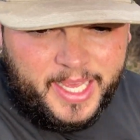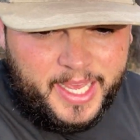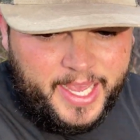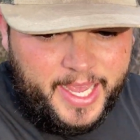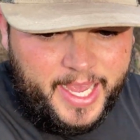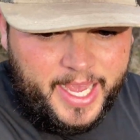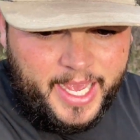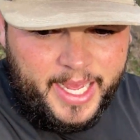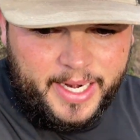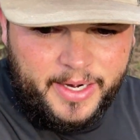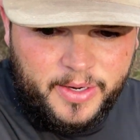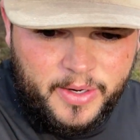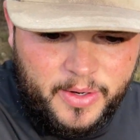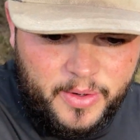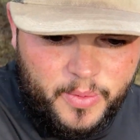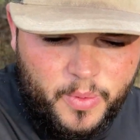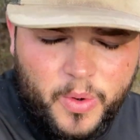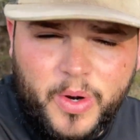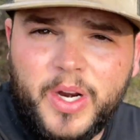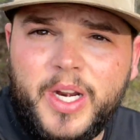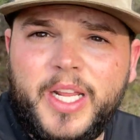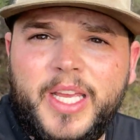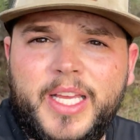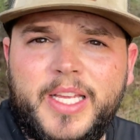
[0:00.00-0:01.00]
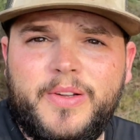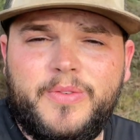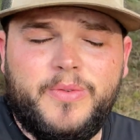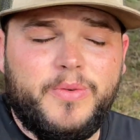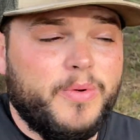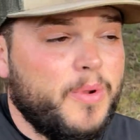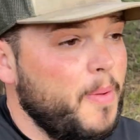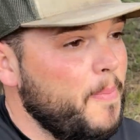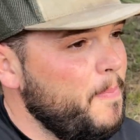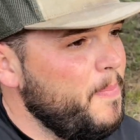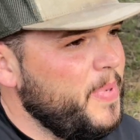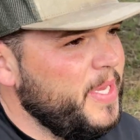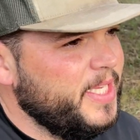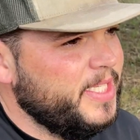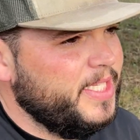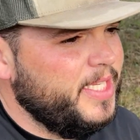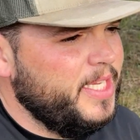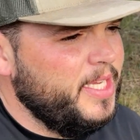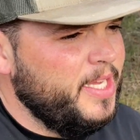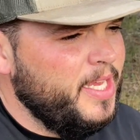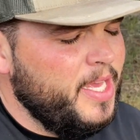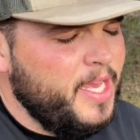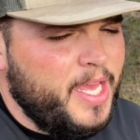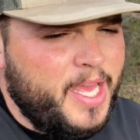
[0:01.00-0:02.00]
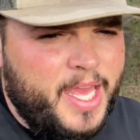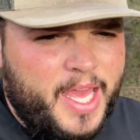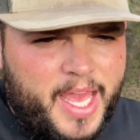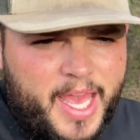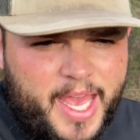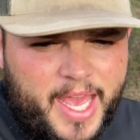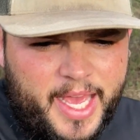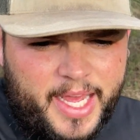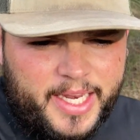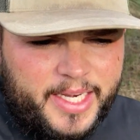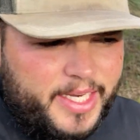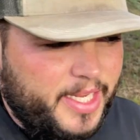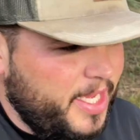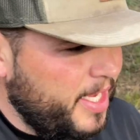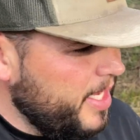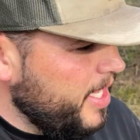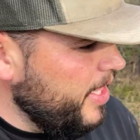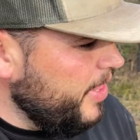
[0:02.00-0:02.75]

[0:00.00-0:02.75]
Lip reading: and we're gonna get busy and get